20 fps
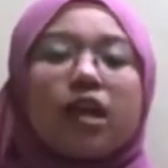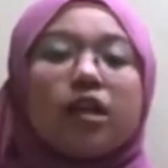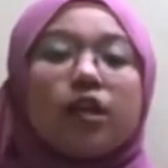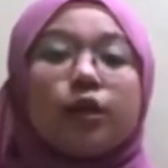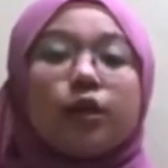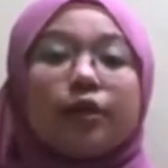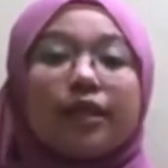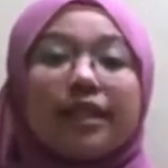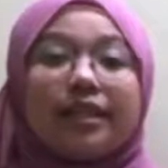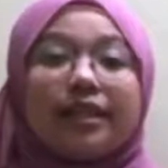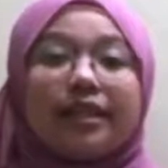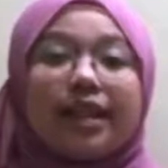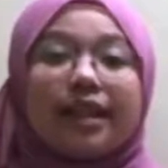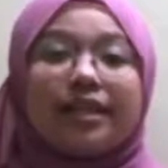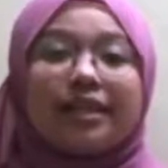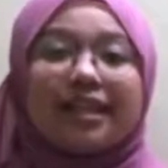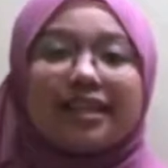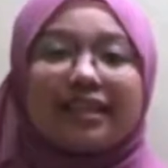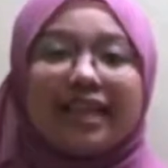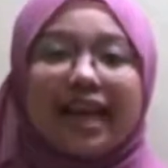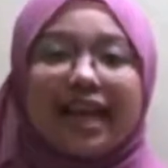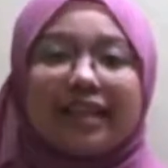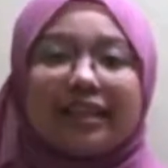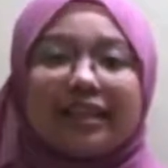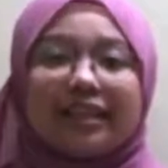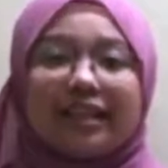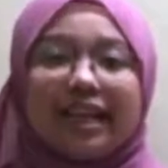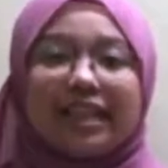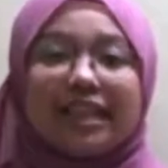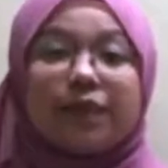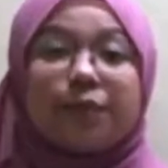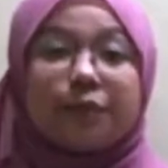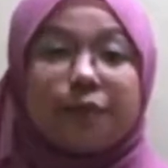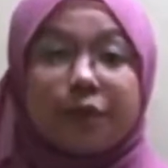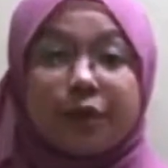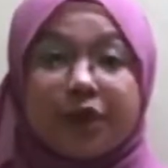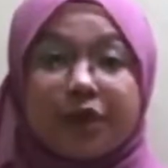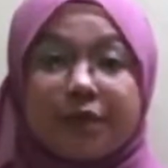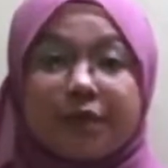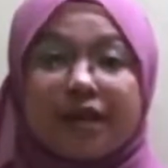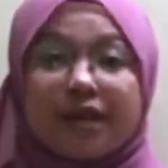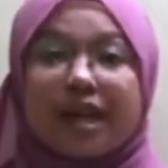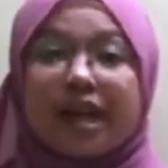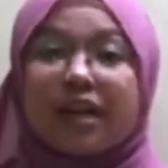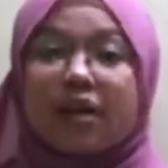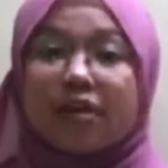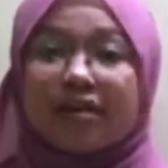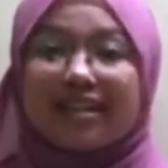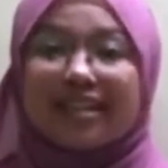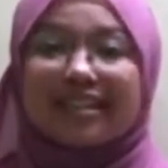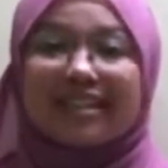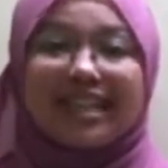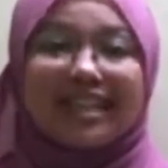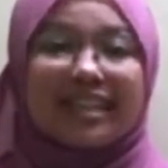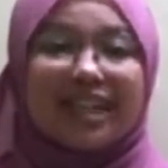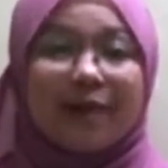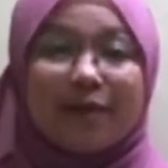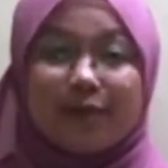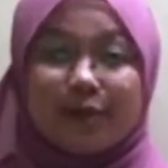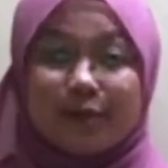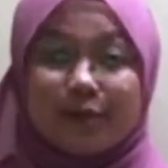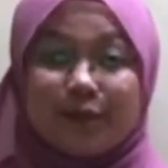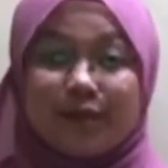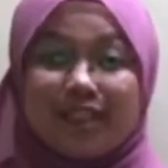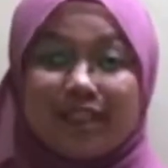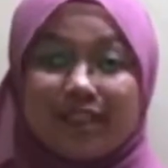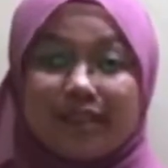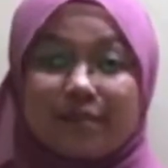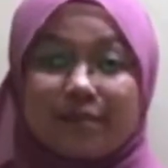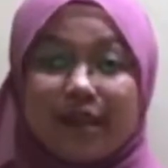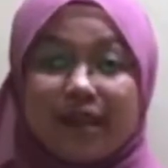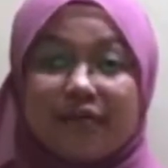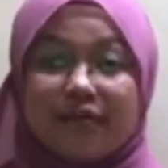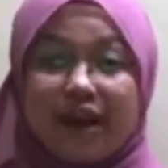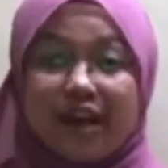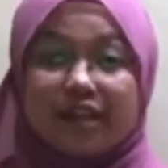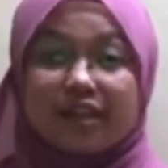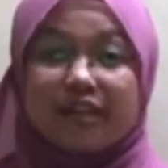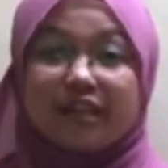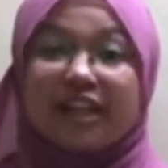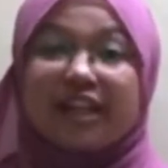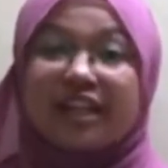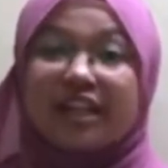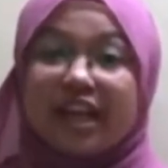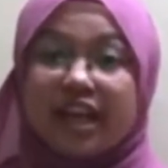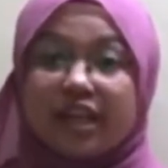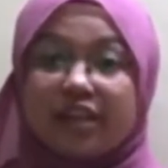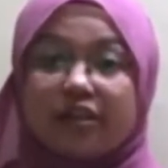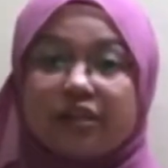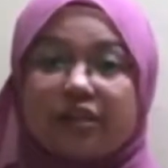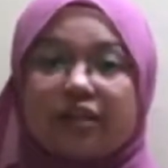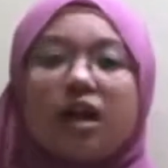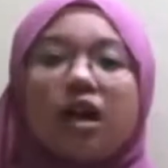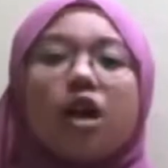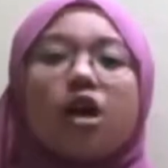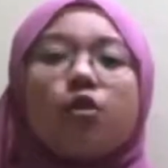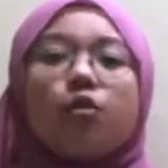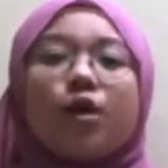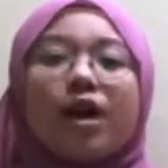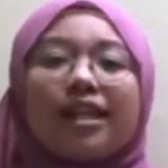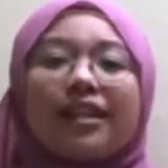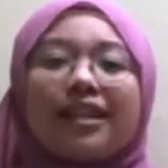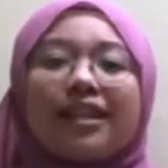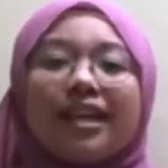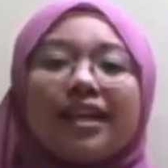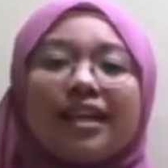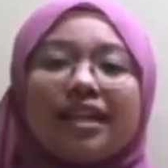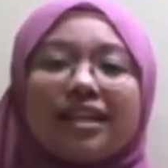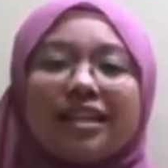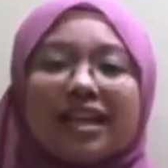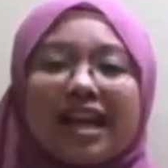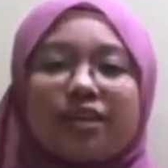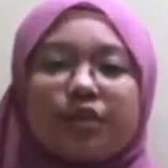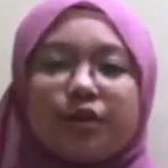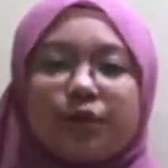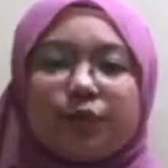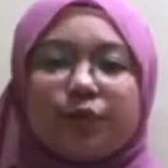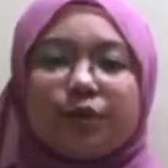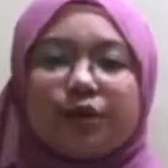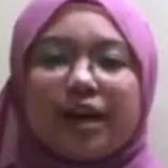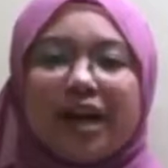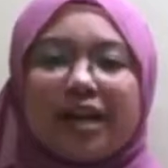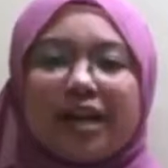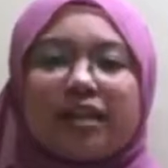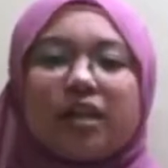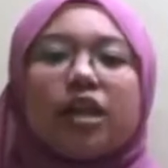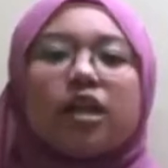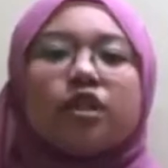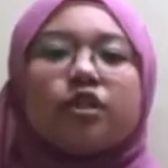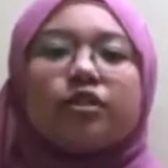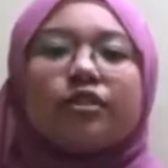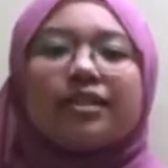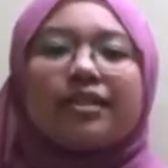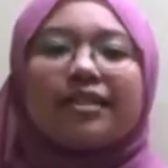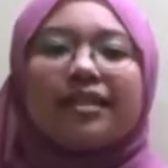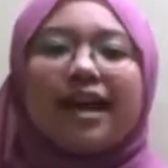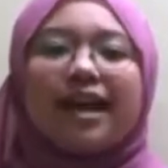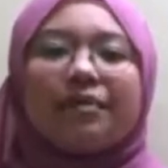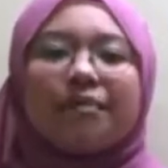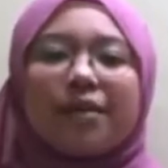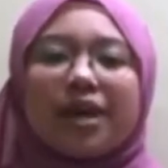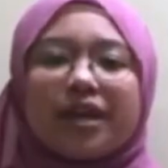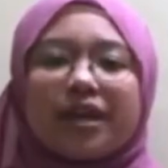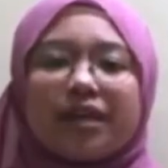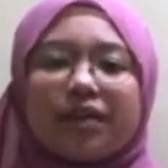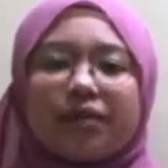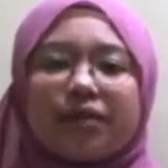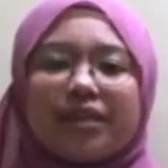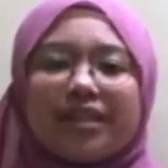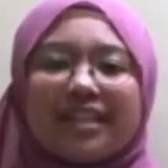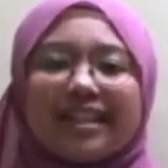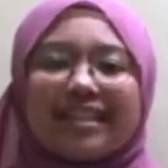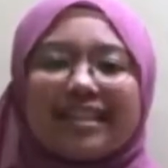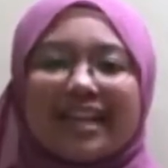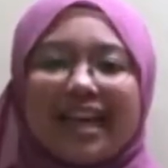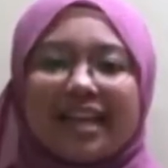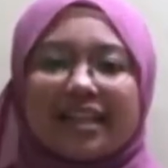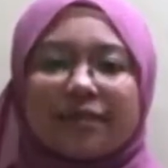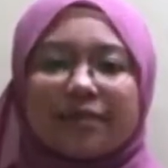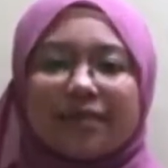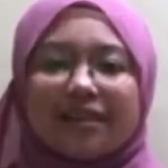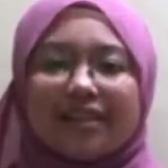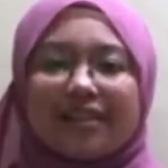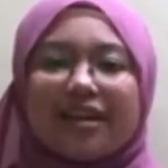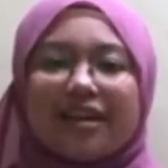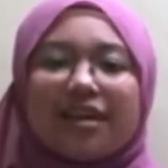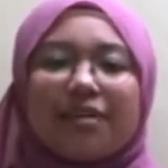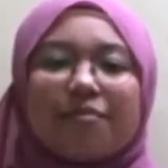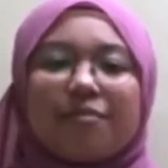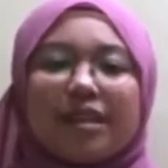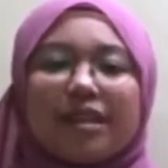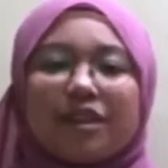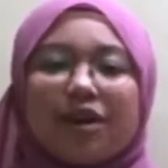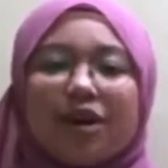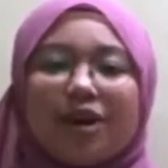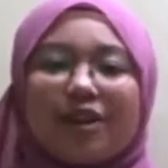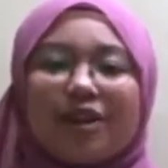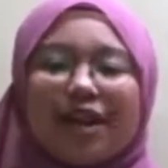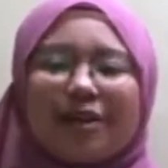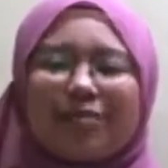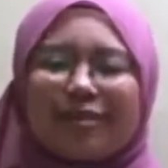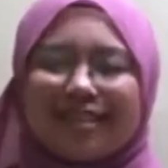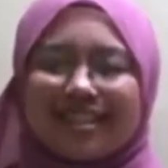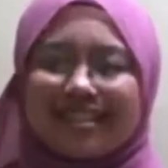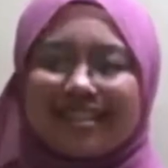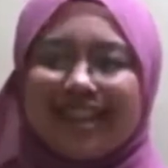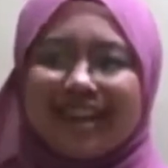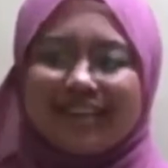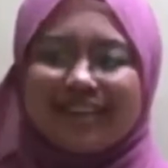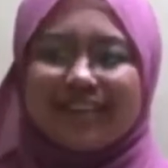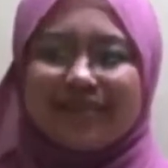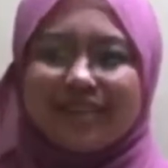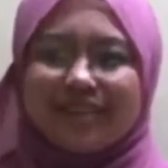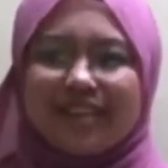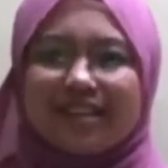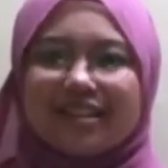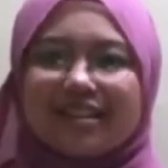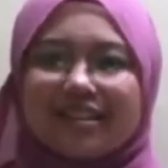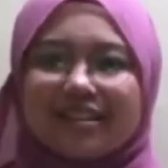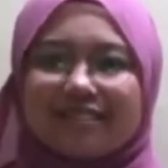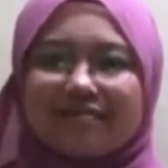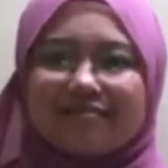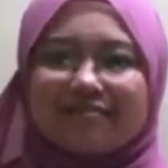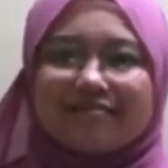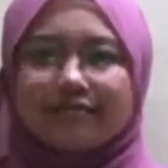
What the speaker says: To retain their title as the premier and longest established biscuits manufacturer in Asia, Huatai Industry Berhad should start making risk assessment based on their business activities.